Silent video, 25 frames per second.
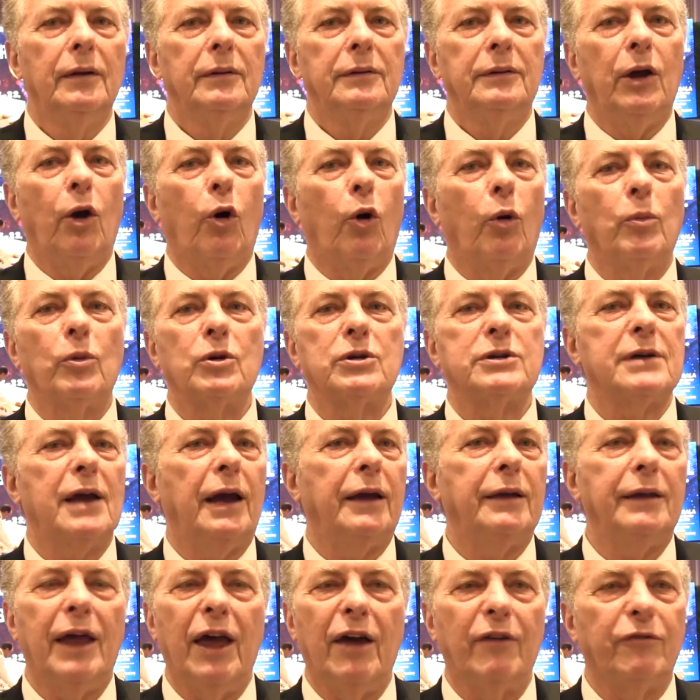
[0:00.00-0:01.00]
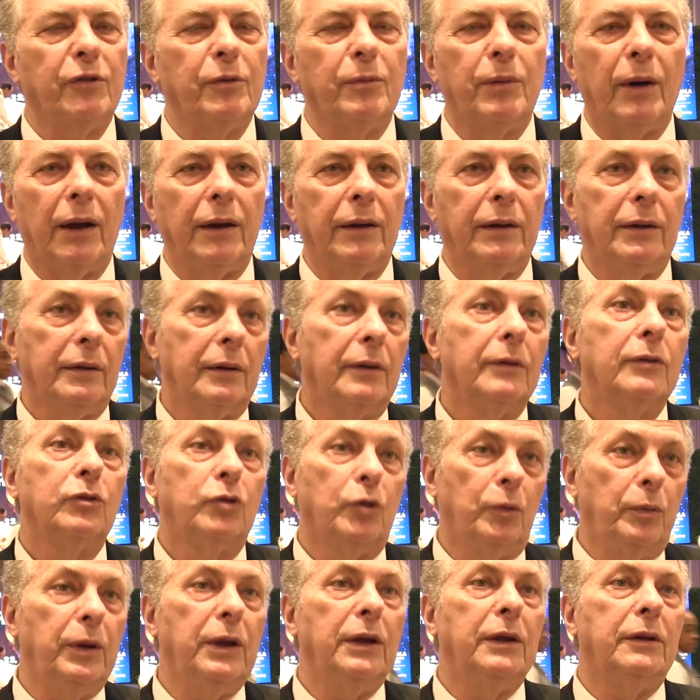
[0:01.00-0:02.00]
They almost sign everybody
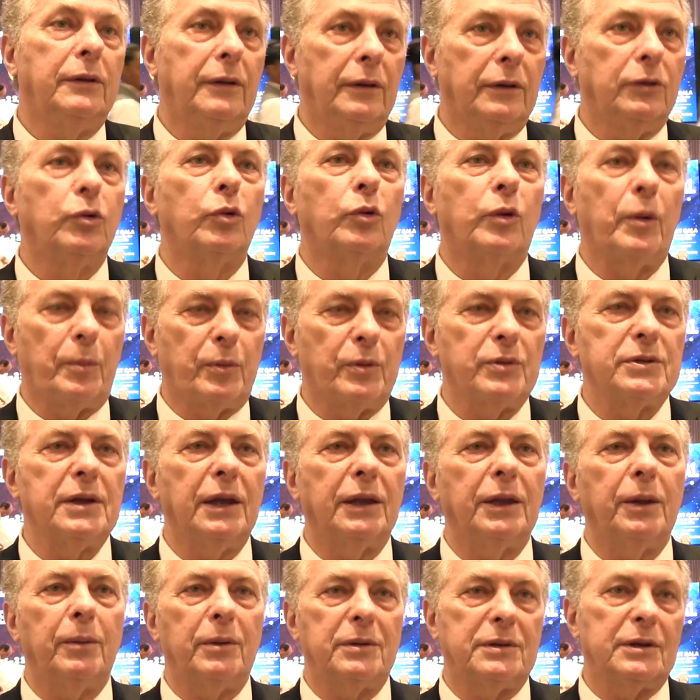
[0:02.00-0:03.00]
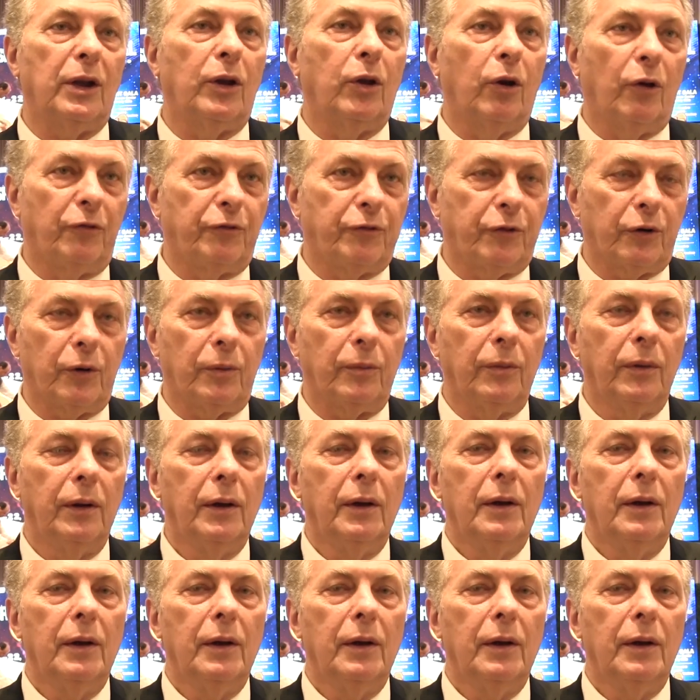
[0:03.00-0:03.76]
to represent them as a law firm.